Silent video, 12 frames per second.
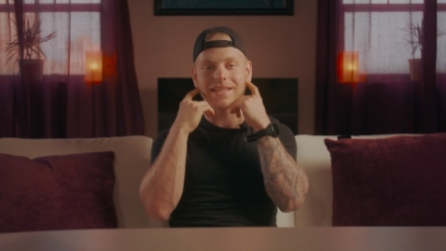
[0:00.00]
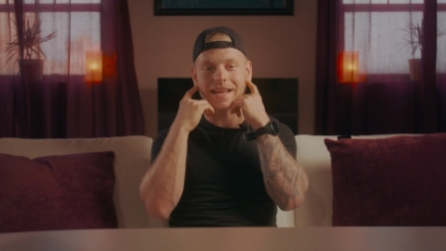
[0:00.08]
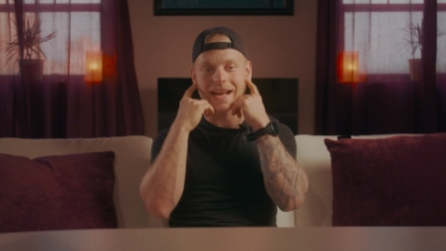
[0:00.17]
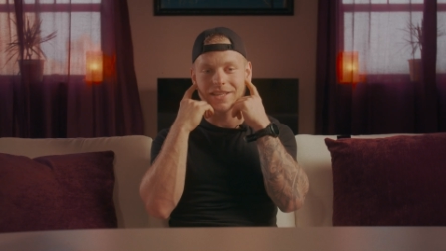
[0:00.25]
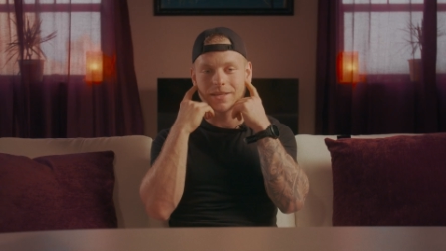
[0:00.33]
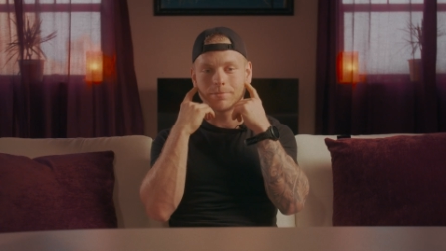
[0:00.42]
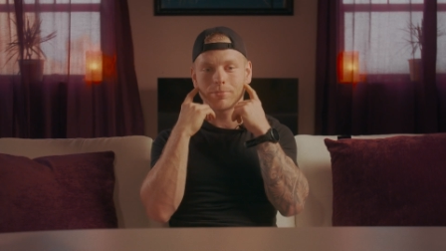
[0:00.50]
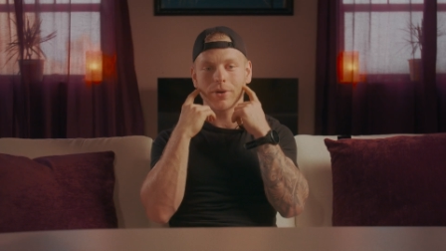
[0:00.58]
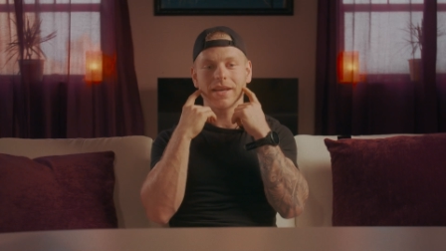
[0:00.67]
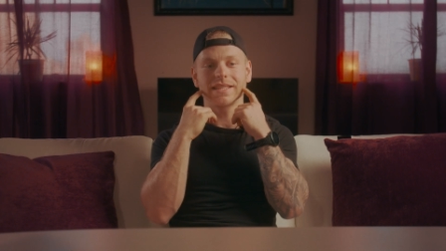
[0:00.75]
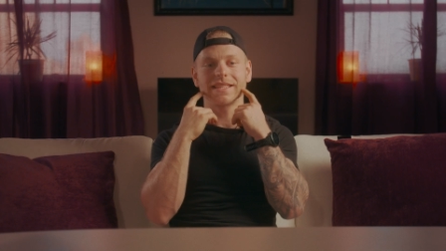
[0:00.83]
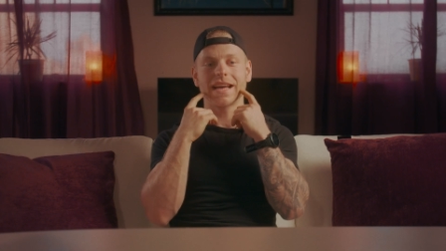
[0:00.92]
it actually
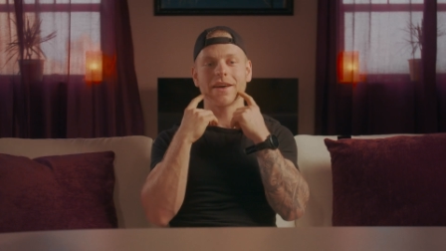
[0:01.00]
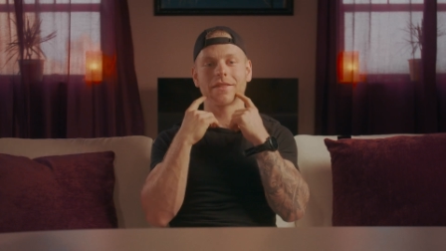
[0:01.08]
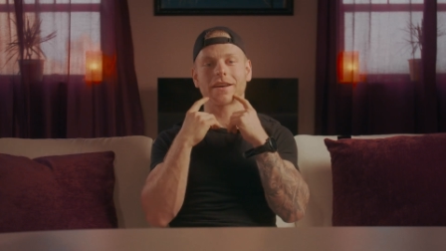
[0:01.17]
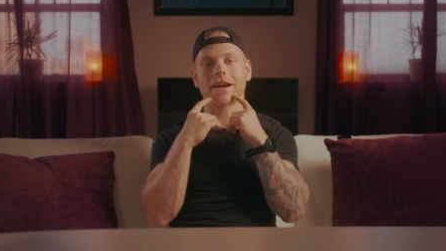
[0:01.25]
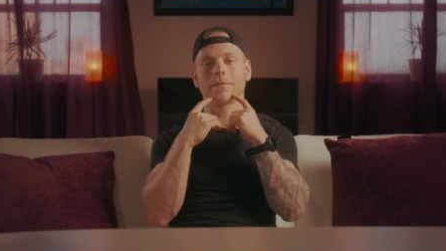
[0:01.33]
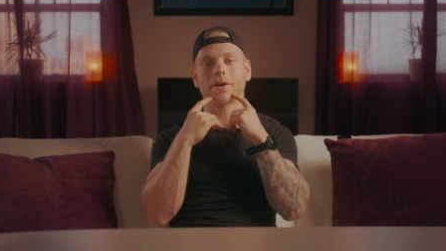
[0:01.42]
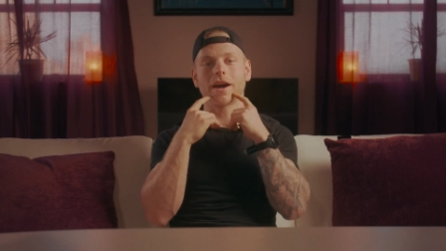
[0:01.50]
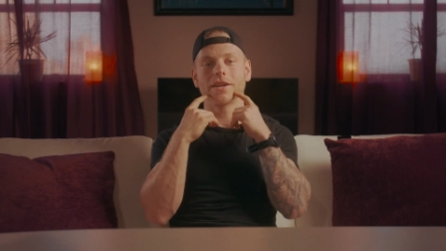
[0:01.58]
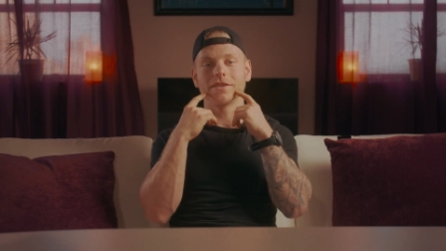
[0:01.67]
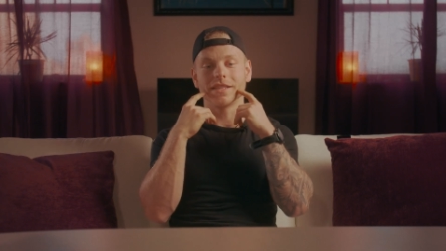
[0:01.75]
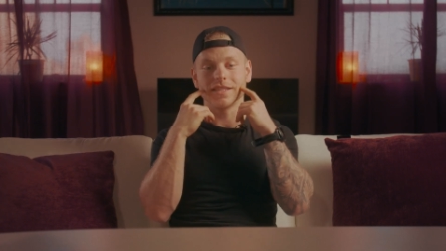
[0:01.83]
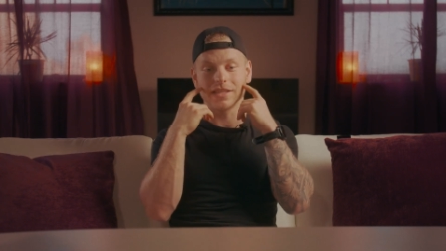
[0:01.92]
breaks down the
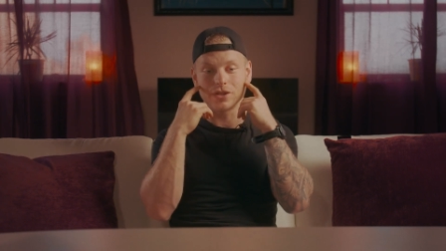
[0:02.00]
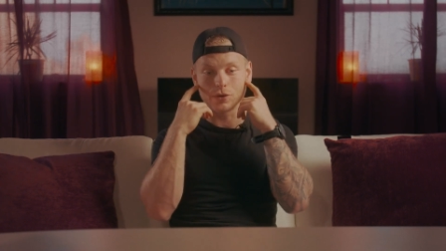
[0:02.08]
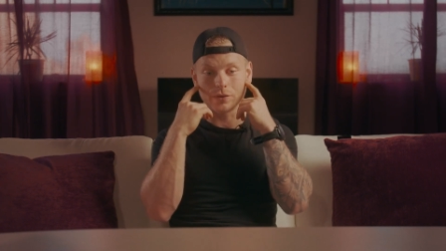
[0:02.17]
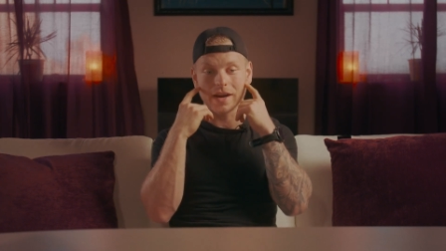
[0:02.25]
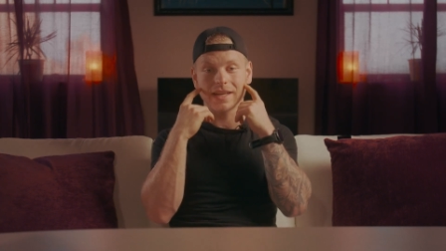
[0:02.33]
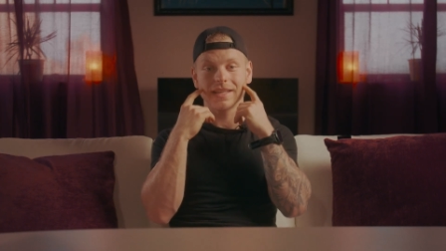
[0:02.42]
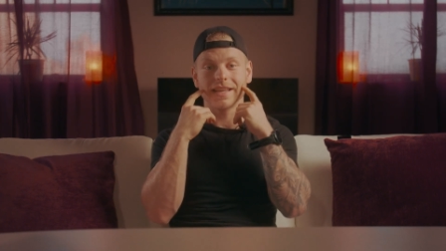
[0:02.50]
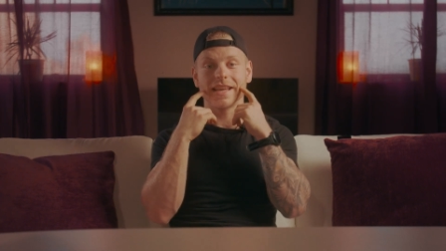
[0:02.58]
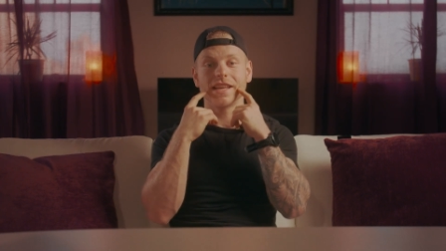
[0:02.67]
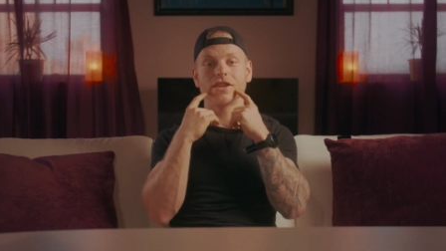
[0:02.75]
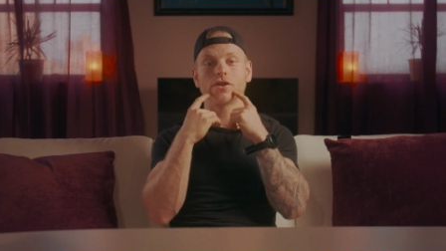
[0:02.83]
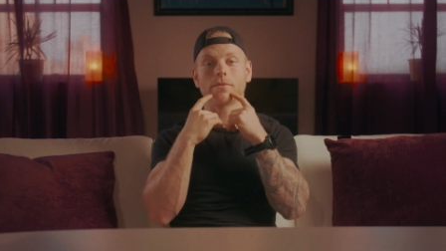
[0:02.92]
carbohydrates directly
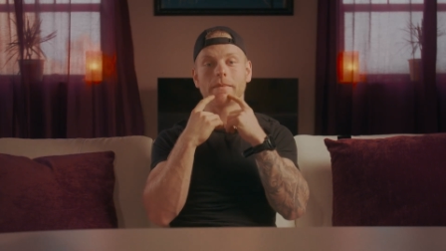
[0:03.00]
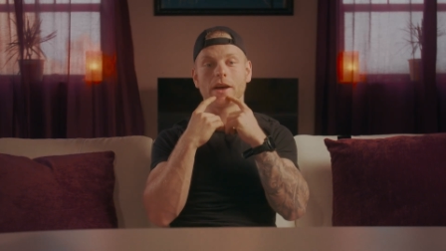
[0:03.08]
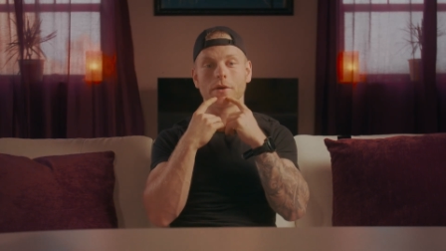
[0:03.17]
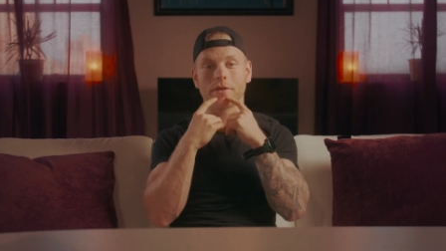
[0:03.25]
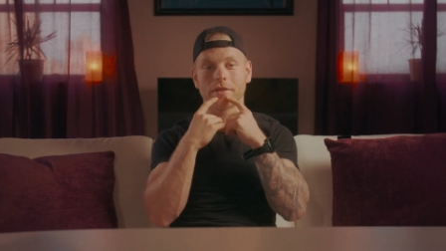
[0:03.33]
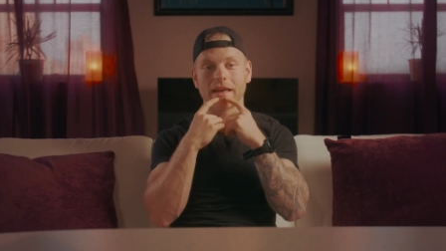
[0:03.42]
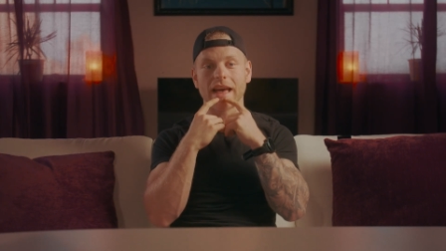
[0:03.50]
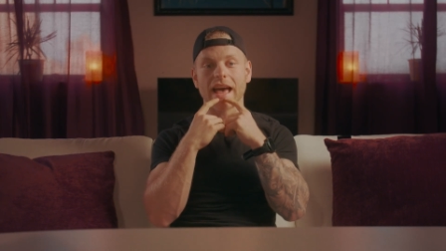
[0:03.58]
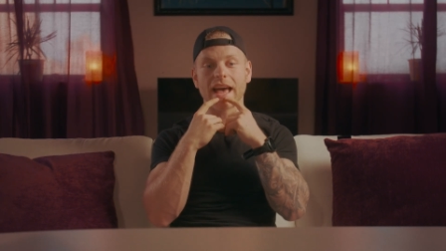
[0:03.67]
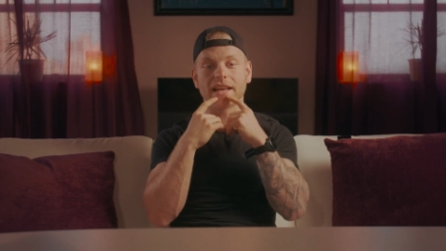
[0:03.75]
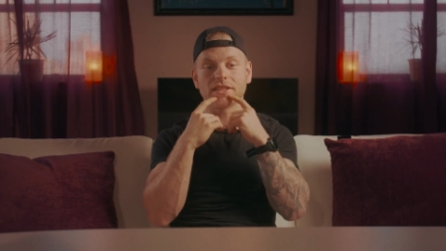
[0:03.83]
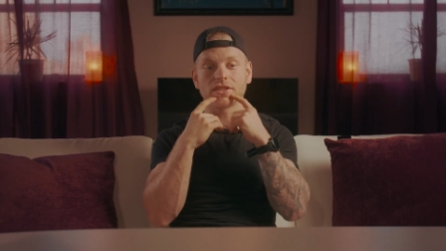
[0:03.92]
in your mouth
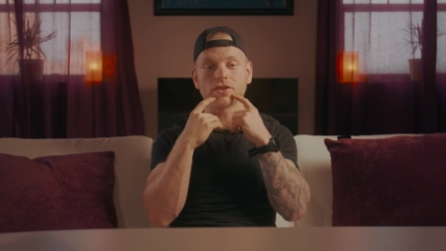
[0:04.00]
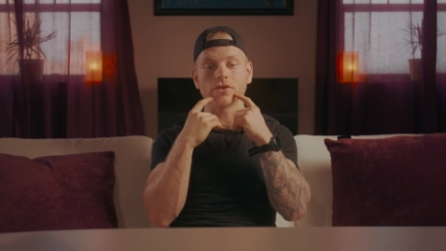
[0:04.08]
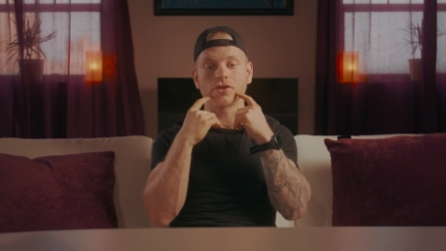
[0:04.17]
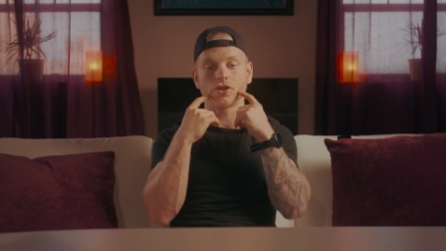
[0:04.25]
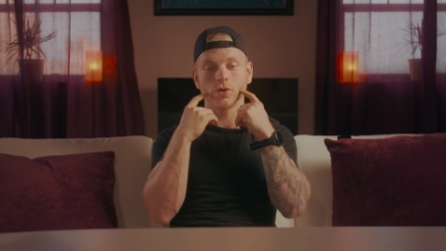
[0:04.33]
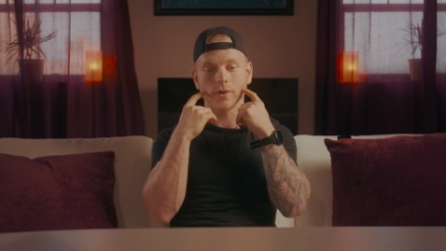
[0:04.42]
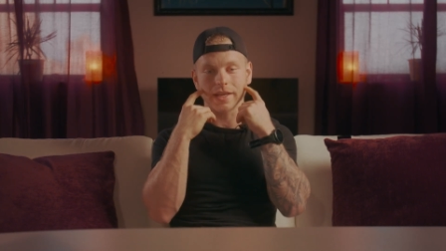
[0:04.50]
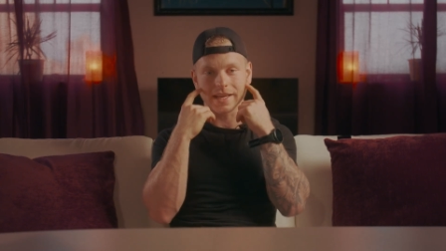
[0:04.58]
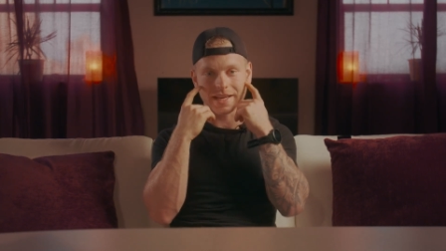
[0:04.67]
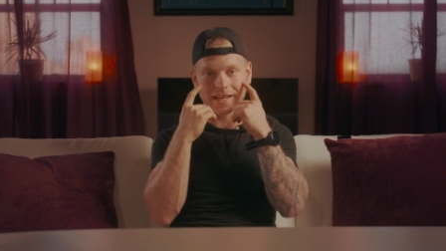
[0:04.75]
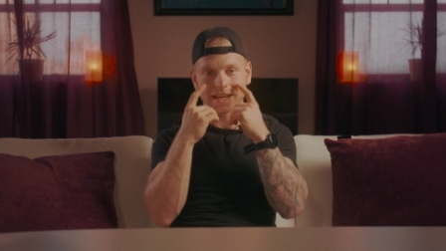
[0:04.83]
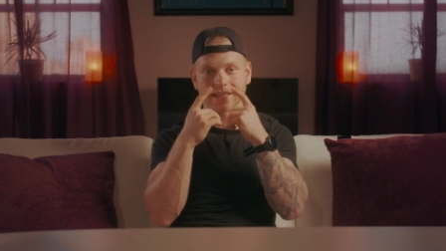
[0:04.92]
as you're chewing
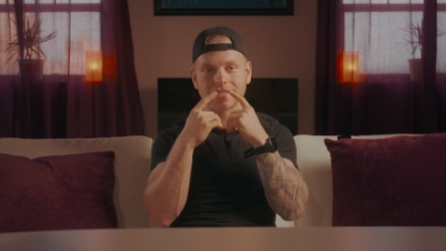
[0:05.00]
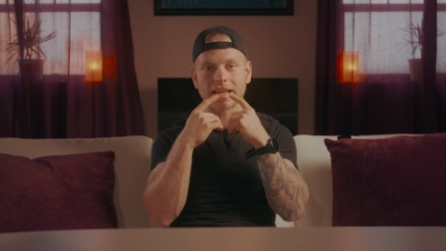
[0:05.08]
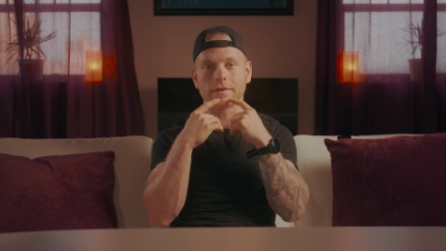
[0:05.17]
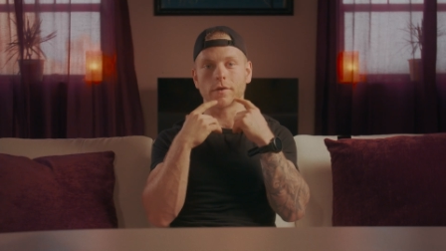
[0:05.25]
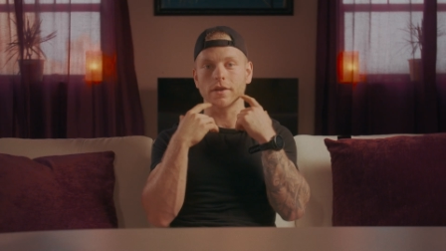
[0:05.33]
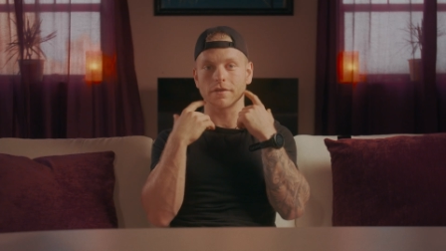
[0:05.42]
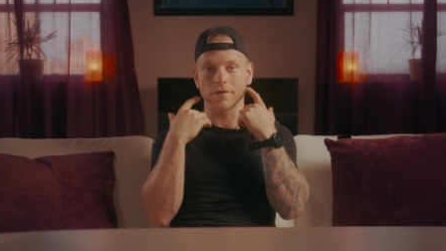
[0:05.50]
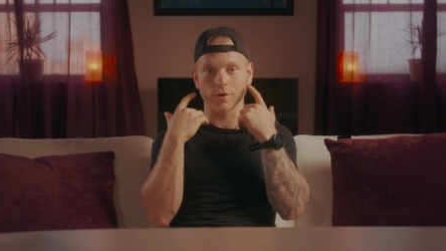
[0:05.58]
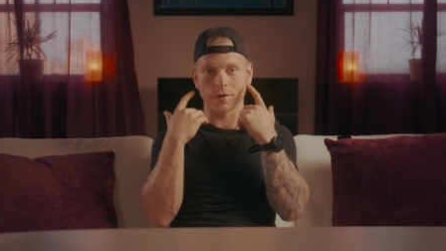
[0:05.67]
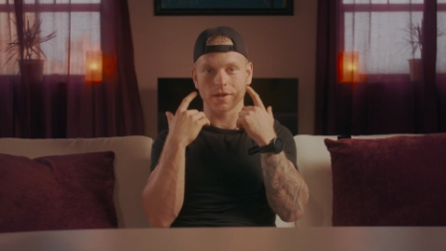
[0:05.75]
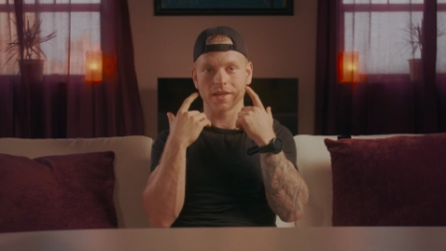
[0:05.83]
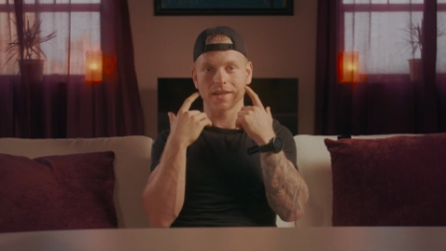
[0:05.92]
it and savoring the
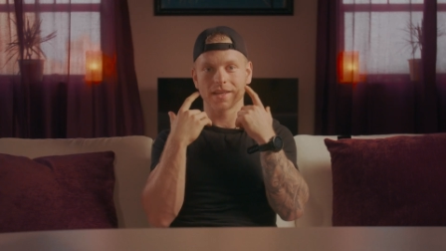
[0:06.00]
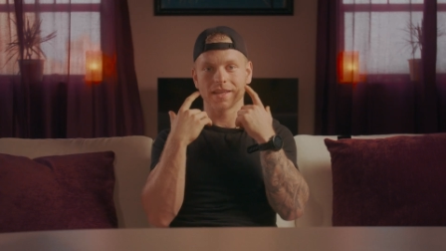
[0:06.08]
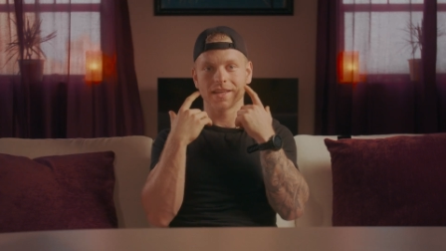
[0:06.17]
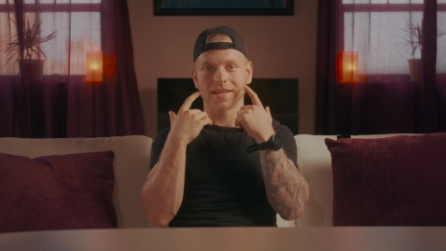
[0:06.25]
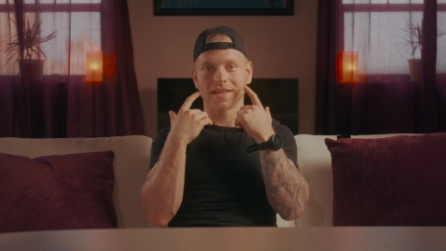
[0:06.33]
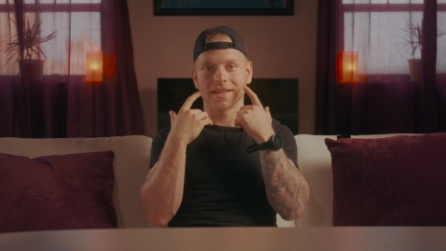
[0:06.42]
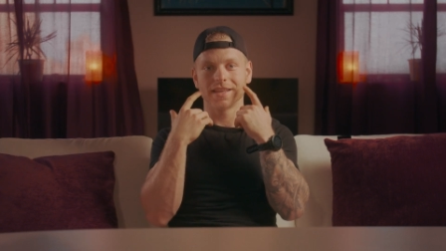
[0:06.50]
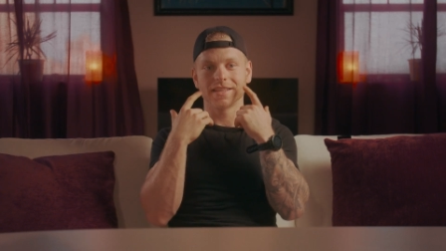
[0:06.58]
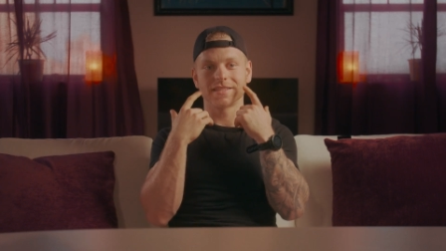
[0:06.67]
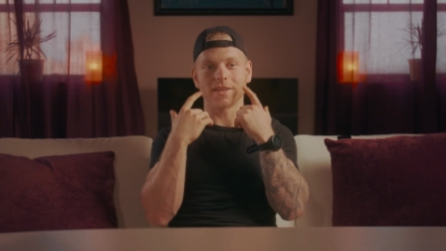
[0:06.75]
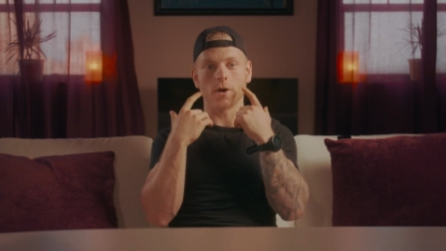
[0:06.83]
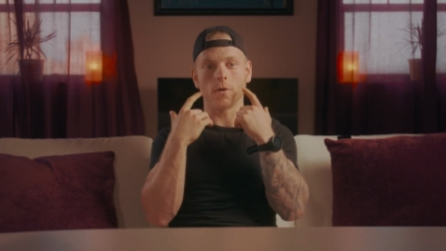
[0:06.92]
food.
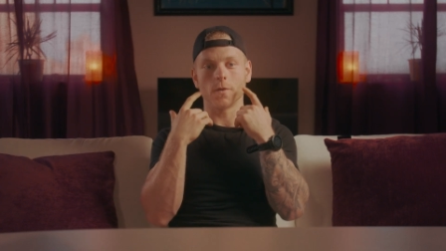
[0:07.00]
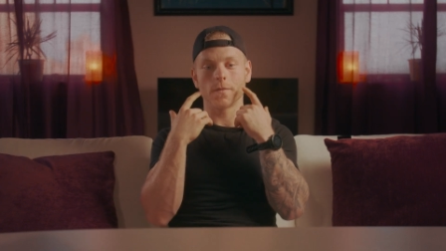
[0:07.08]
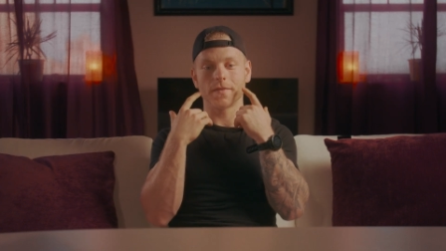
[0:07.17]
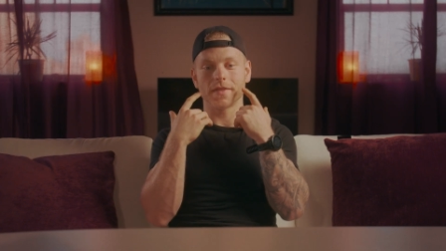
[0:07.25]
So